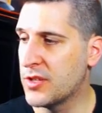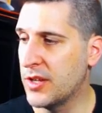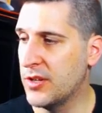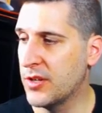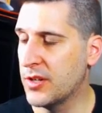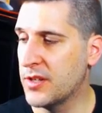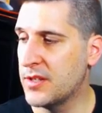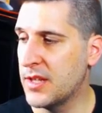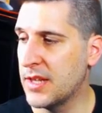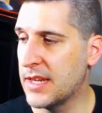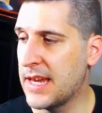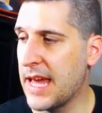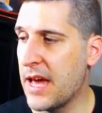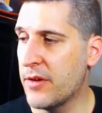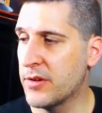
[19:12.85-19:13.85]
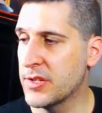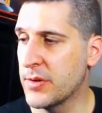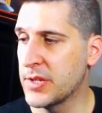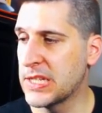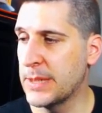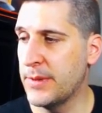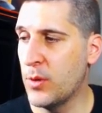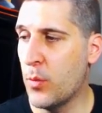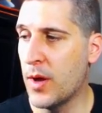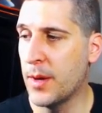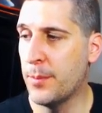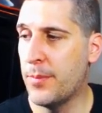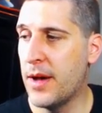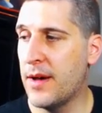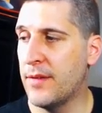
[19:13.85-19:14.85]
And you're going to see the count is always going to be 1
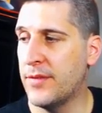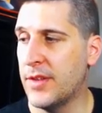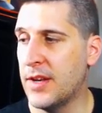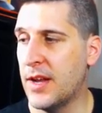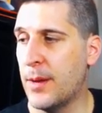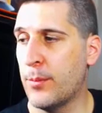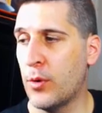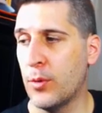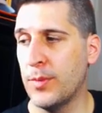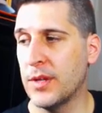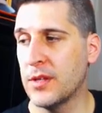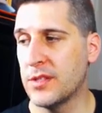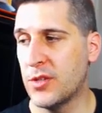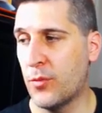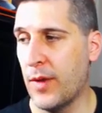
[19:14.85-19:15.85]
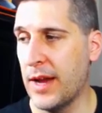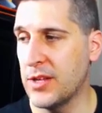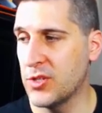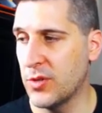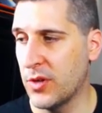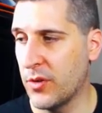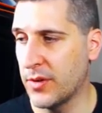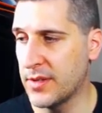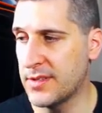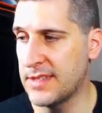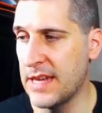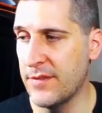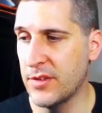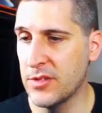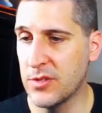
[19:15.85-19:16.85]
above the number because the range is only going to
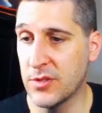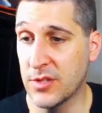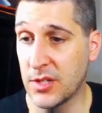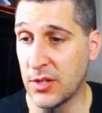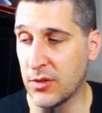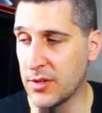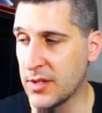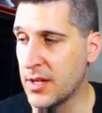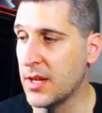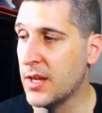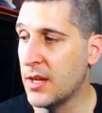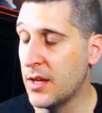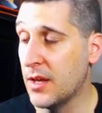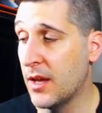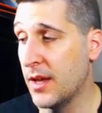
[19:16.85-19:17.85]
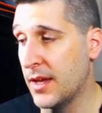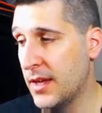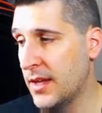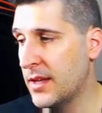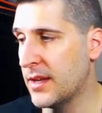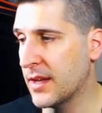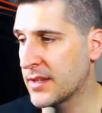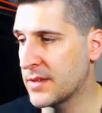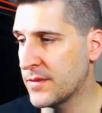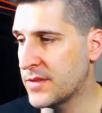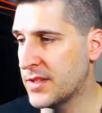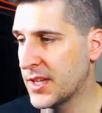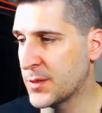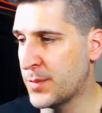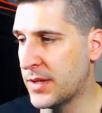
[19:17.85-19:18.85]
7. So it's going to go to index of
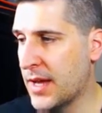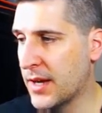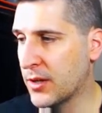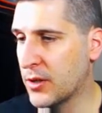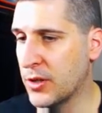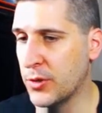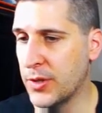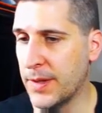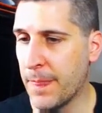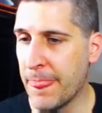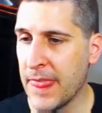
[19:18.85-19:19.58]
6 but not included.